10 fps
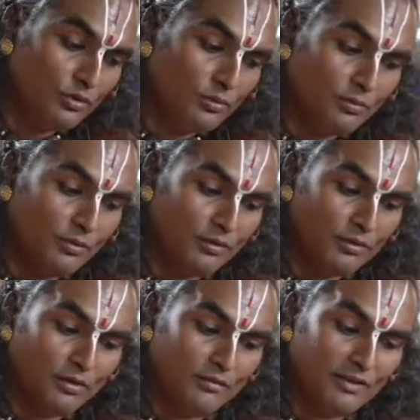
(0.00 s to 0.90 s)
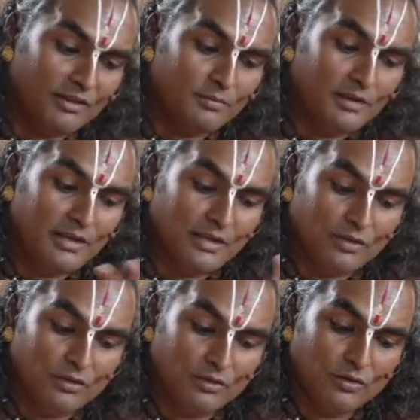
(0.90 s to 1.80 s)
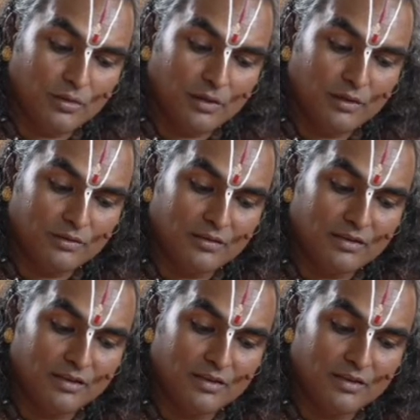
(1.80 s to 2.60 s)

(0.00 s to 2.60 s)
the point of explaining to you about the